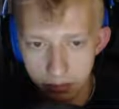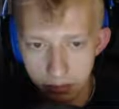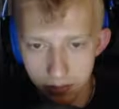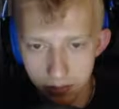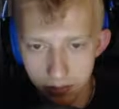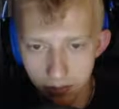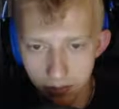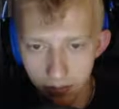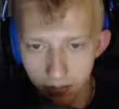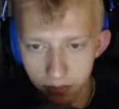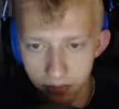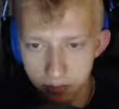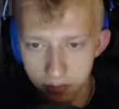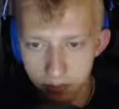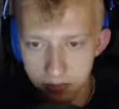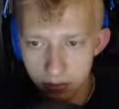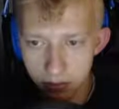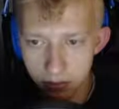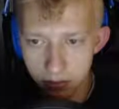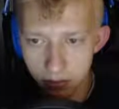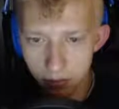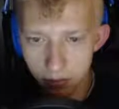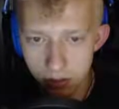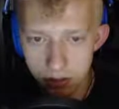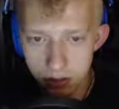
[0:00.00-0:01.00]
Your fame is
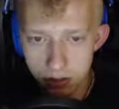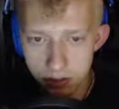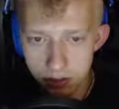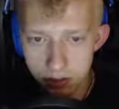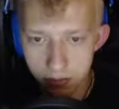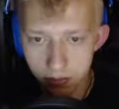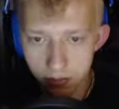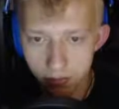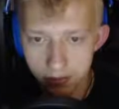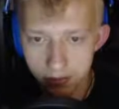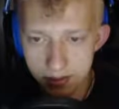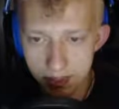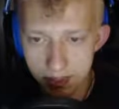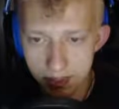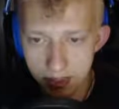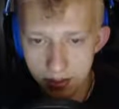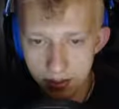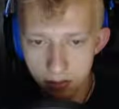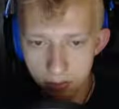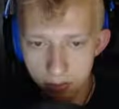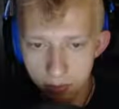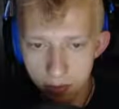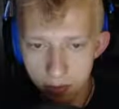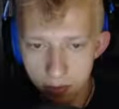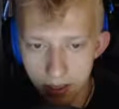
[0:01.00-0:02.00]
increased. You have attained
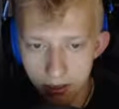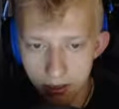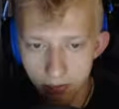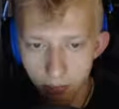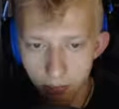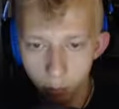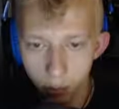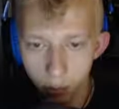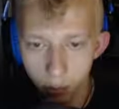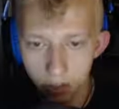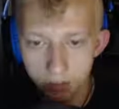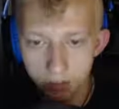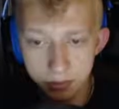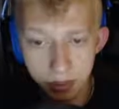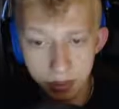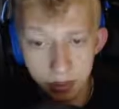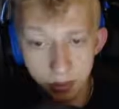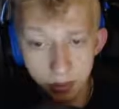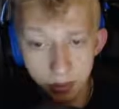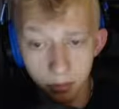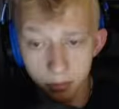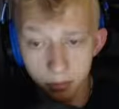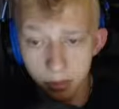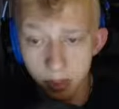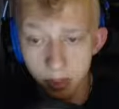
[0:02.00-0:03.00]
the rank of
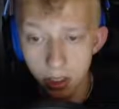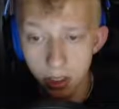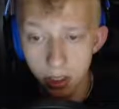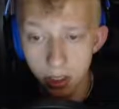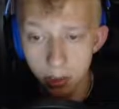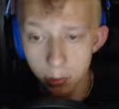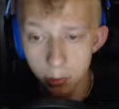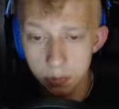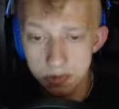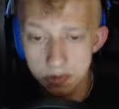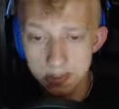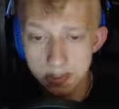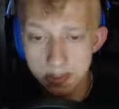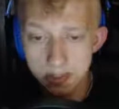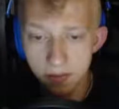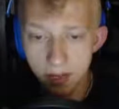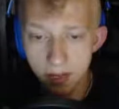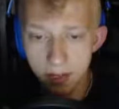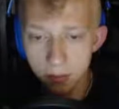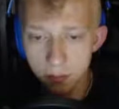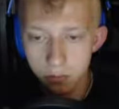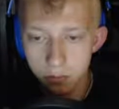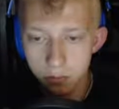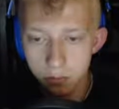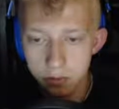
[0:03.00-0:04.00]
well-known. You receive
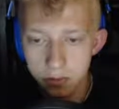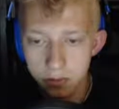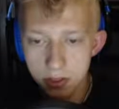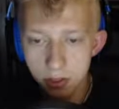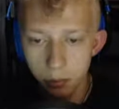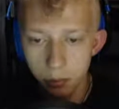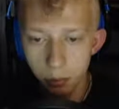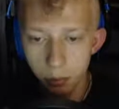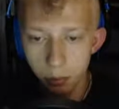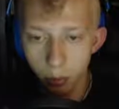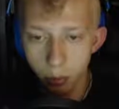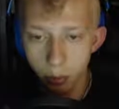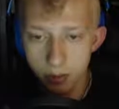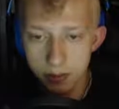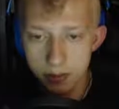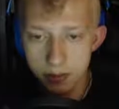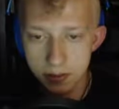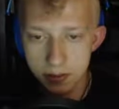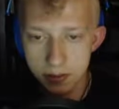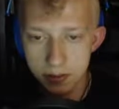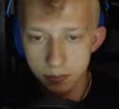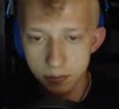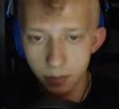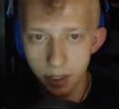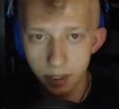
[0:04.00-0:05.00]
extra skill points
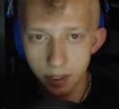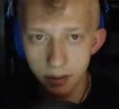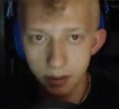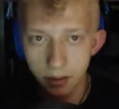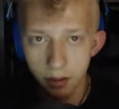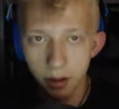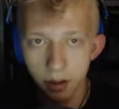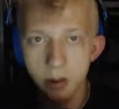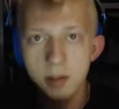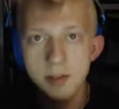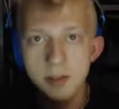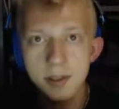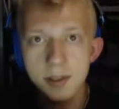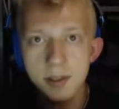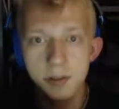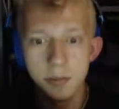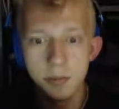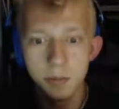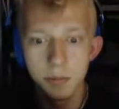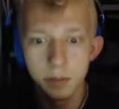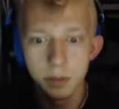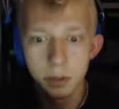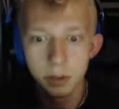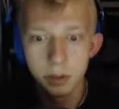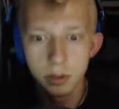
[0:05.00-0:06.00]
to spend. Awesome!
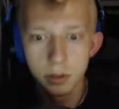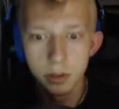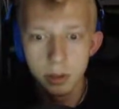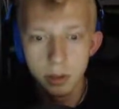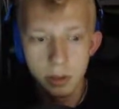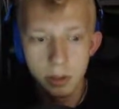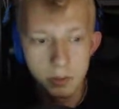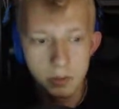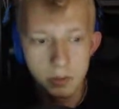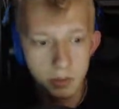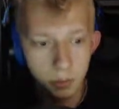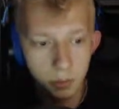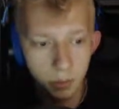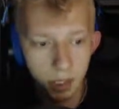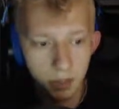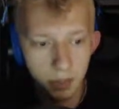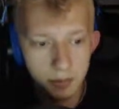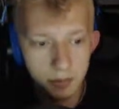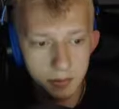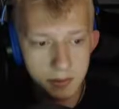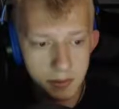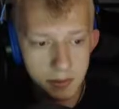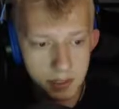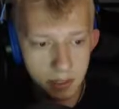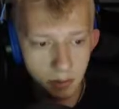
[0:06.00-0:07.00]
So
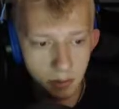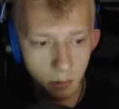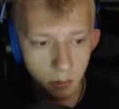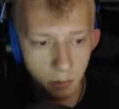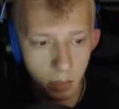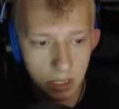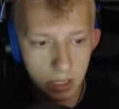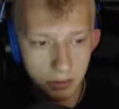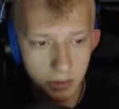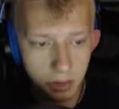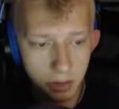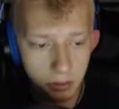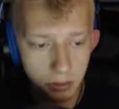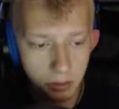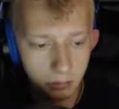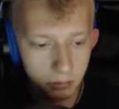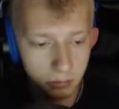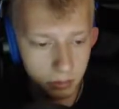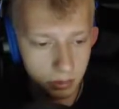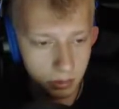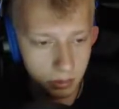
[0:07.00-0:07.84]
Miles is now well-known.